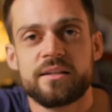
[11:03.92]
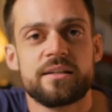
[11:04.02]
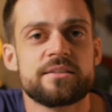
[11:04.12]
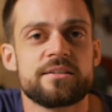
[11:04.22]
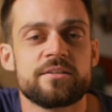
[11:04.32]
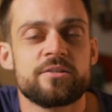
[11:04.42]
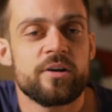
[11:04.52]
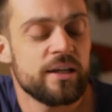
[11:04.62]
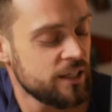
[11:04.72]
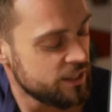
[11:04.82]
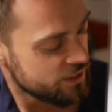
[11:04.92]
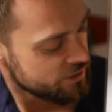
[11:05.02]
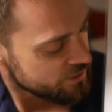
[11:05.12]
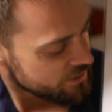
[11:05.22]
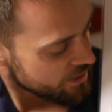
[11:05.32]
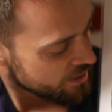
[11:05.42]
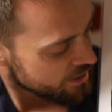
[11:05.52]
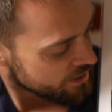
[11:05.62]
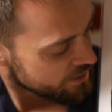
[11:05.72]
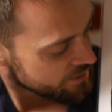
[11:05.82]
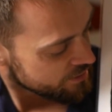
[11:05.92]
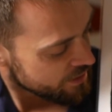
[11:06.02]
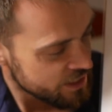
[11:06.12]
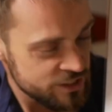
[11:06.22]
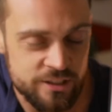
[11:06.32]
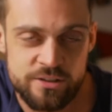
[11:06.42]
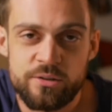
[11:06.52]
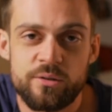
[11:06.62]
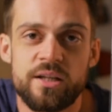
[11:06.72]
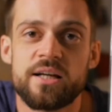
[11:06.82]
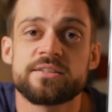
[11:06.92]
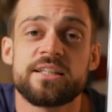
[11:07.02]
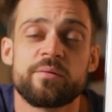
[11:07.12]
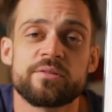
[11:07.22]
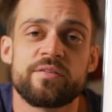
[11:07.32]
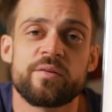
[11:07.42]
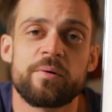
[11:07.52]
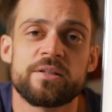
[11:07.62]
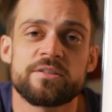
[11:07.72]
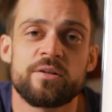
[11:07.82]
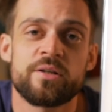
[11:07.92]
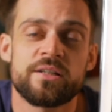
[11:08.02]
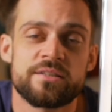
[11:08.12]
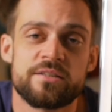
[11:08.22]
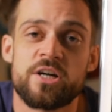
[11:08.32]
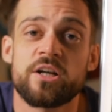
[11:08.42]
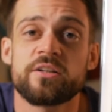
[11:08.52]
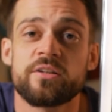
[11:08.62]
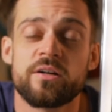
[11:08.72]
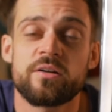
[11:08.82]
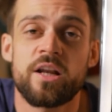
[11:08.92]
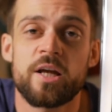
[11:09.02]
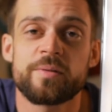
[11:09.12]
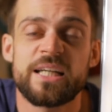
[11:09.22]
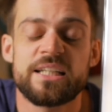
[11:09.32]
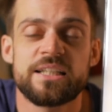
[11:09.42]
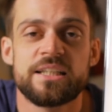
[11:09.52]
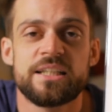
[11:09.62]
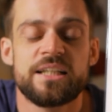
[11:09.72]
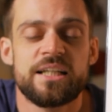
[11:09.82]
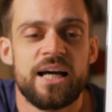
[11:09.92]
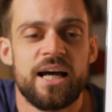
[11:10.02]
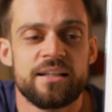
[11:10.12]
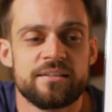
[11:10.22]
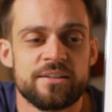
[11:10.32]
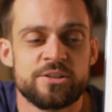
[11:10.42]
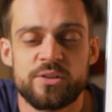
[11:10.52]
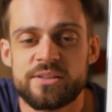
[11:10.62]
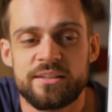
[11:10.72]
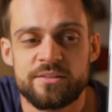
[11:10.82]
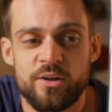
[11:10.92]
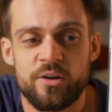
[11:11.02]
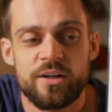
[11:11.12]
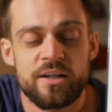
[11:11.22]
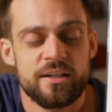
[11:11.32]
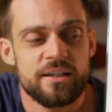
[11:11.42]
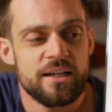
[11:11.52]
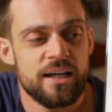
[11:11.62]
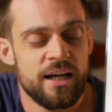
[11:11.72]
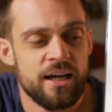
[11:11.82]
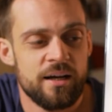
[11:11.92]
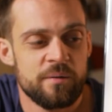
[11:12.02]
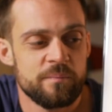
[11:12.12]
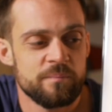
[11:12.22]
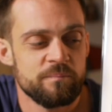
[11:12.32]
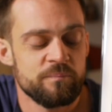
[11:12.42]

This little doggy here, I actually saw last year when I was living in Barcelona. There's a tunnel you can go climbing in. And I saw this little dog, and